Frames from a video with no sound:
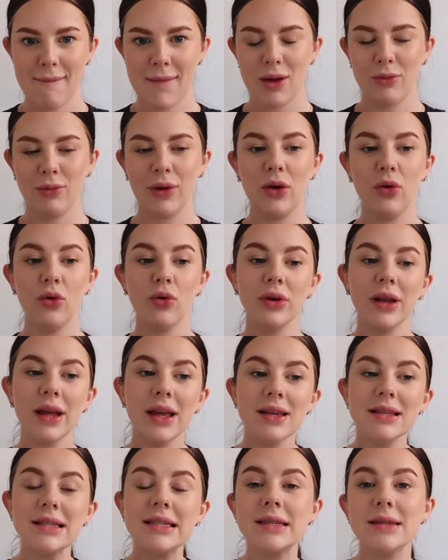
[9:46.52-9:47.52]
we called it
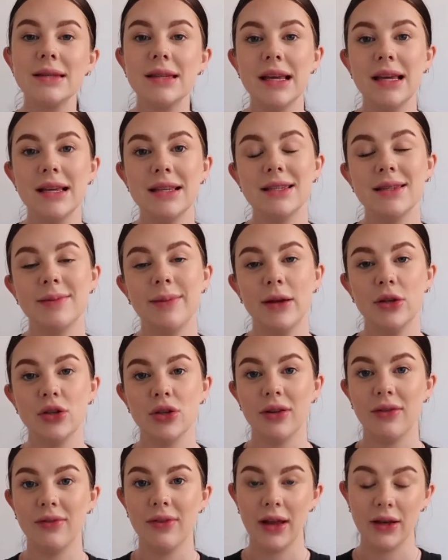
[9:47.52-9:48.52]
his
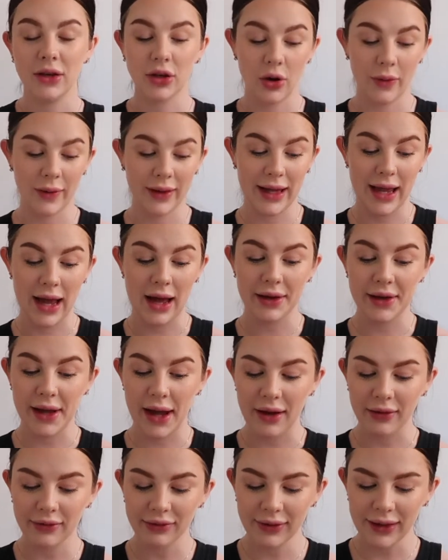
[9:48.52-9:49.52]
special event going out
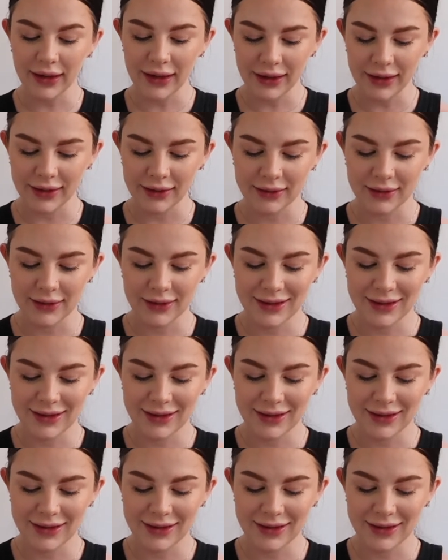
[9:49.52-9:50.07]
outfit.